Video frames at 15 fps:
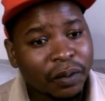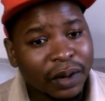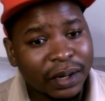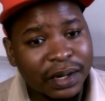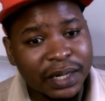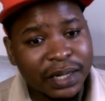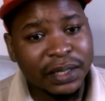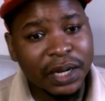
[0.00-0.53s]

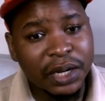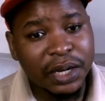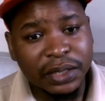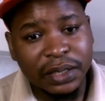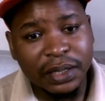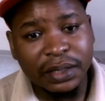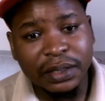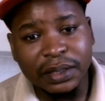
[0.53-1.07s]

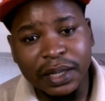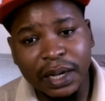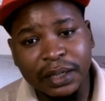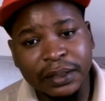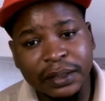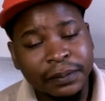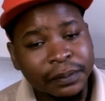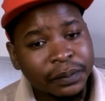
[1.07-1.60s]
organizations
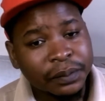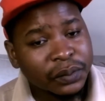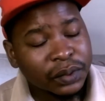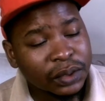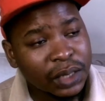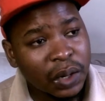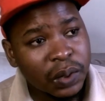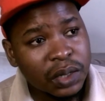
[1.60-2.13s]
that
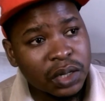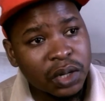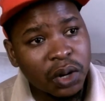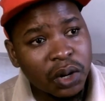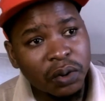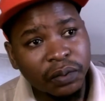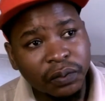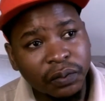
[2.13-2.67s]
they would
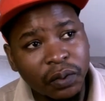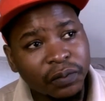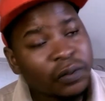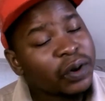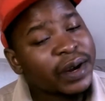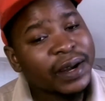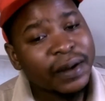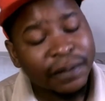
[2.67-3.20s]
go
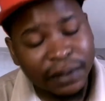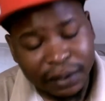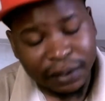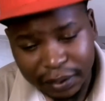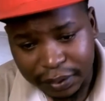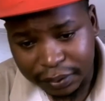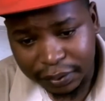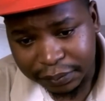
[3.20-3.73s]
for
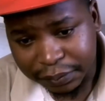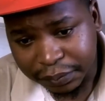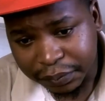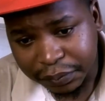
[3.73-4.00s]
everything.